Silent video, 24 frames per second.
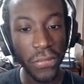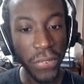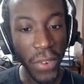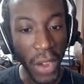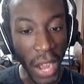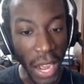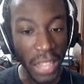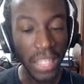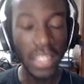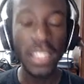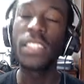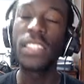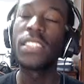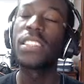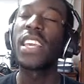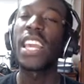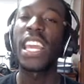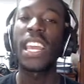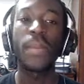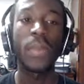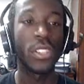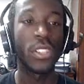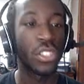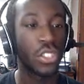Fuck, this
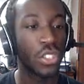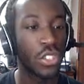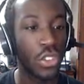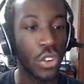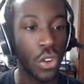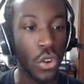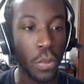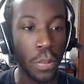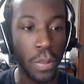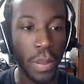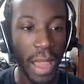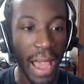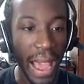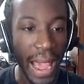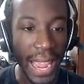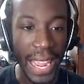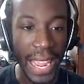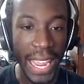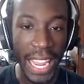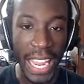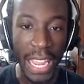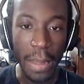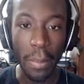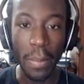game is stupid. I
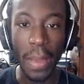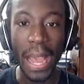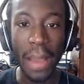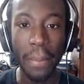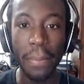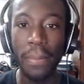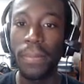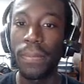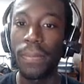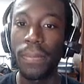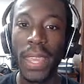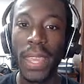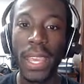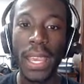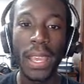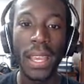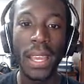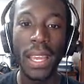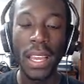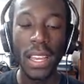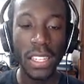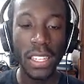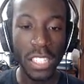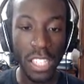hate...
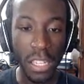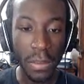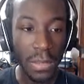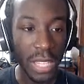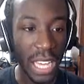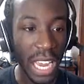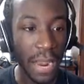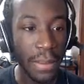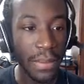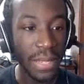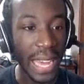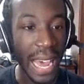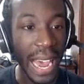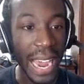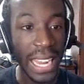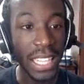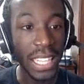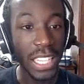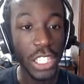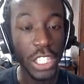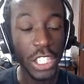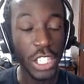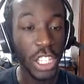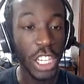sometimes I
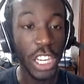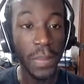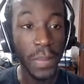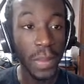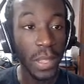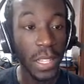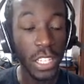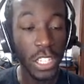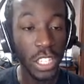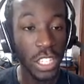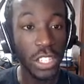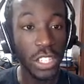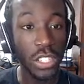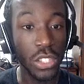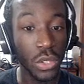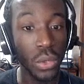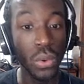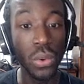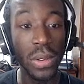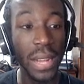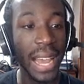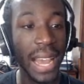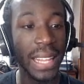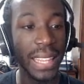legitimately just
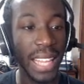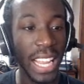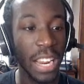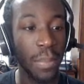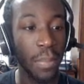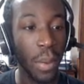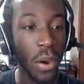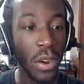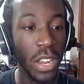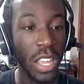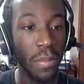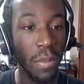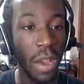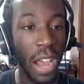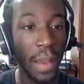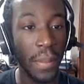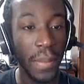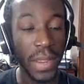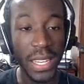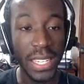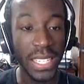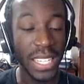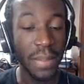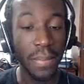do not like Pokemon
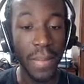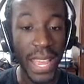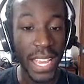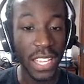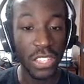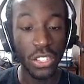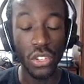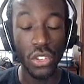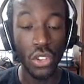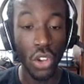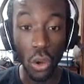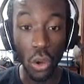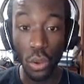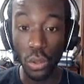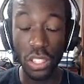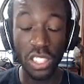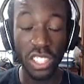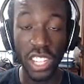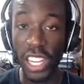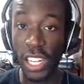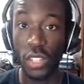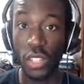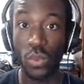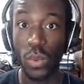because it makes no
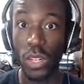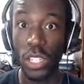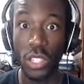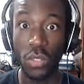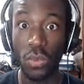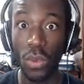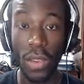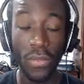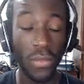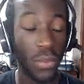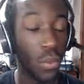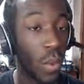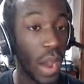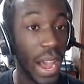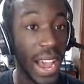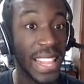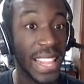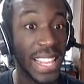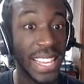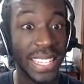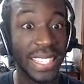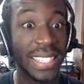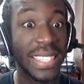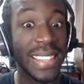sense whatsoever why
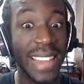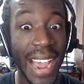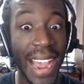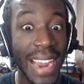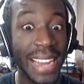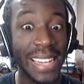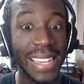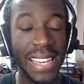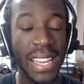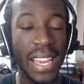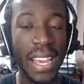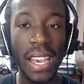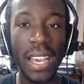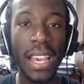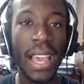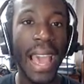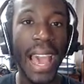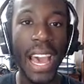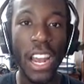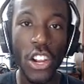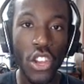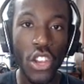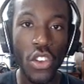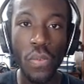these 90...
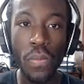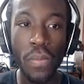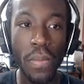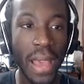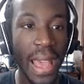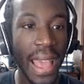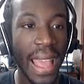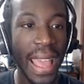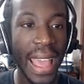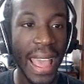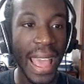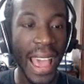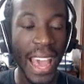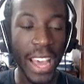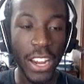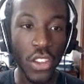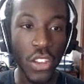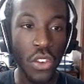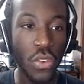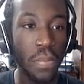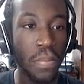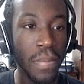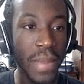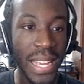How do
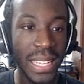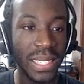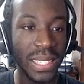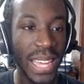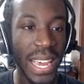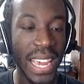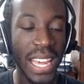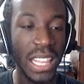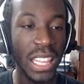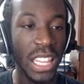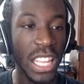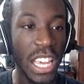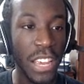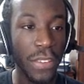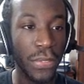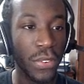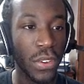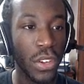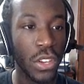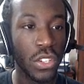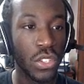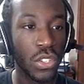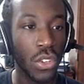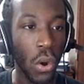you miss a leaf
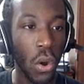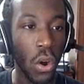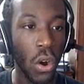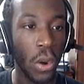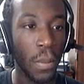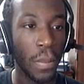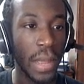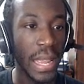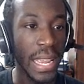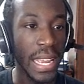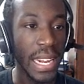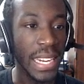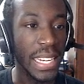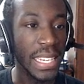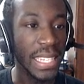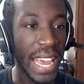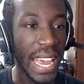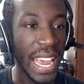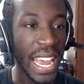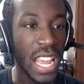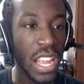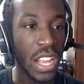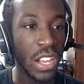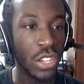storm? It is
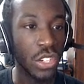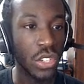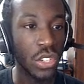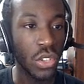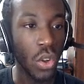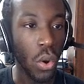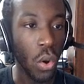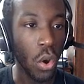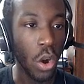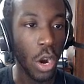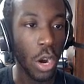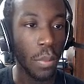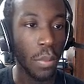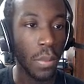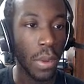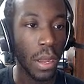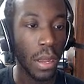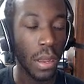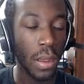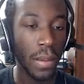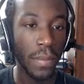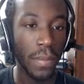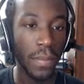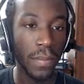a storm.
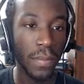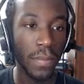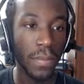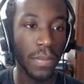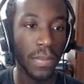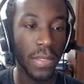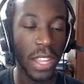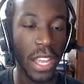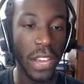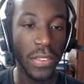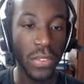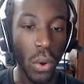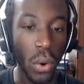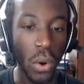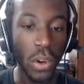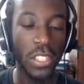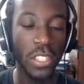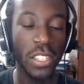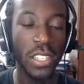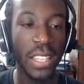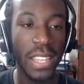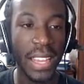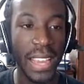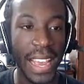Of
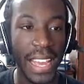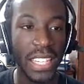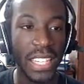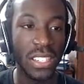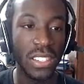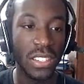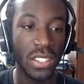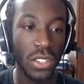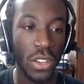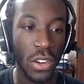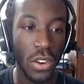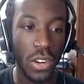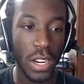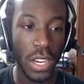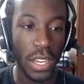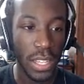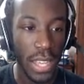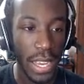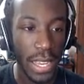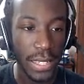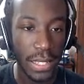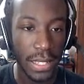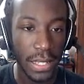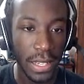course this thing has sturdy,
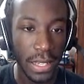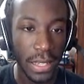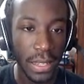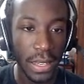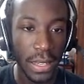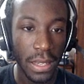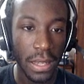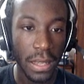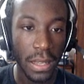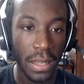doesn't it?